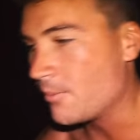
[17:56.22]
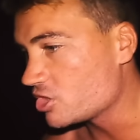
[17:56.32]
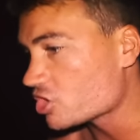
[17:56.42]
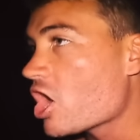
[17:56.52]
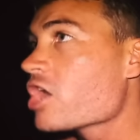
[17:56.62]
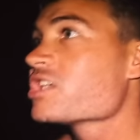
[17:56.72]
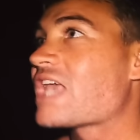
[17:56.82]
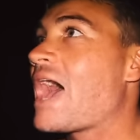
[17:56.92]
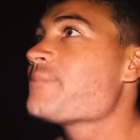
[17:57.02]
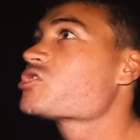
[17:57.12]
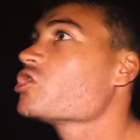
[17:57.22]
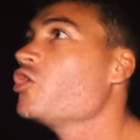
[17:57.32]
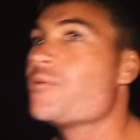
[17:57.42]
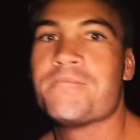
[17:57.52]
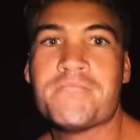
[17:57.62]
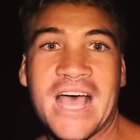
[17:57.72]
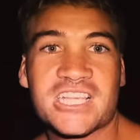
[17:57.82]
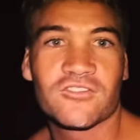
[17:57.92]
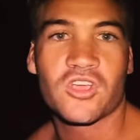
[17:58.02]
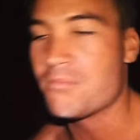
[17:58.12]
we just heard this absolute
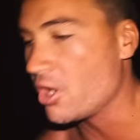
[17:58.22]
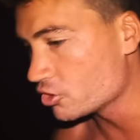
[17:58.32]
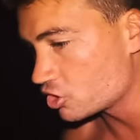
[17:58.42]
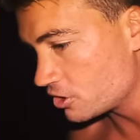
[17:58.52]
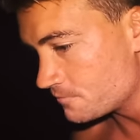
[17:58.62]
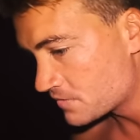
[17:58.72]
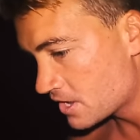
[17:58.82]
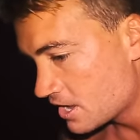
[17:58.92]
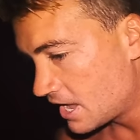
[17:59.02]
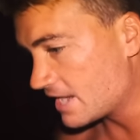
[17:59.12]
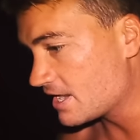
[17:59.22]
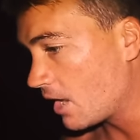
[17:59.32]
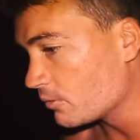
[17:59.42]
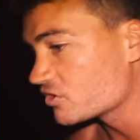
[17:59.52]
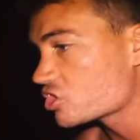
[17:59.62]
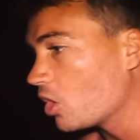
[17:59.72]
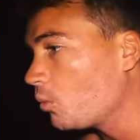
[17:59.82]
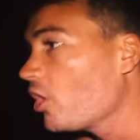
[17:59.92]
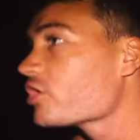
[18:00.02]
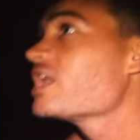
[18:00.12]
massive commotion, and uh, we've just got
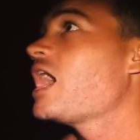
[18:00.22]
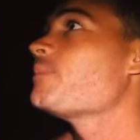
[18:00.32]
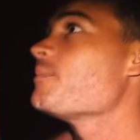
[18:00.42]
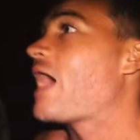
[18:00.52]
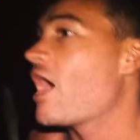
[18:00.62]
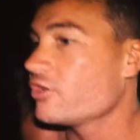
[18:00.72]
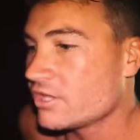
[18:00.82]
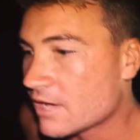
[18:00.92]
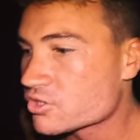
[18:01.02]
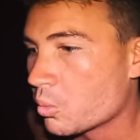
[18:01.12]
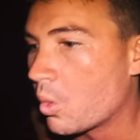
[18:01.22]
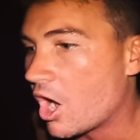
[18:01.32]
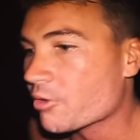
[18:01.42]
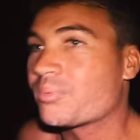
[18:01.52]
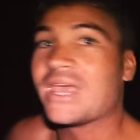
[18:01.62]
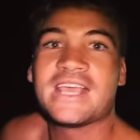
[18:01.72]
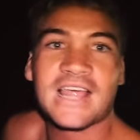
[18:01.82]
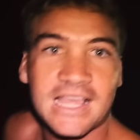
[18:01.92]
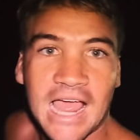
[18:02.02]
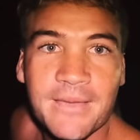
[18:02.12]
woken up. Apparently, there was a wild pig
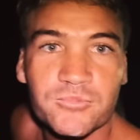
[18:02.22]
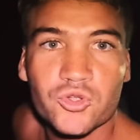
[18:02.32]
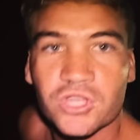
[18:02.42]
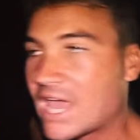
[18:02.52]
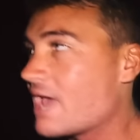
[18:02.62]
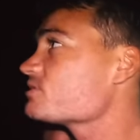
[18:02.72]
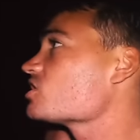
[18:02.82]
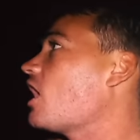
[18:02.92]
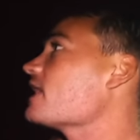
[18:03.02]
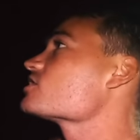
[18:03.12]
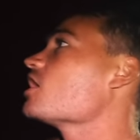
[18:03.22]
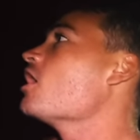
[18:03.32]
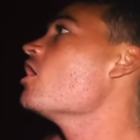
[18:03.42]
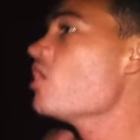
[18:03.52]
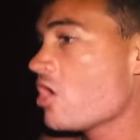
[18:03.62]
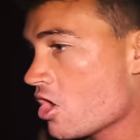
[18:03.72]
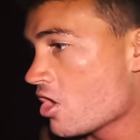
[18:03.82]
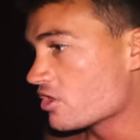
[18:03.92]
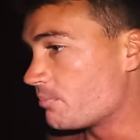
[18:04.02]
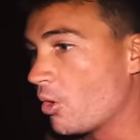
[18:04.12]
that came through the campsite. So
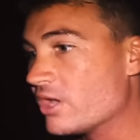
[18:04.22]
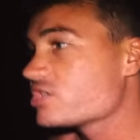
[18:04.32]
the boys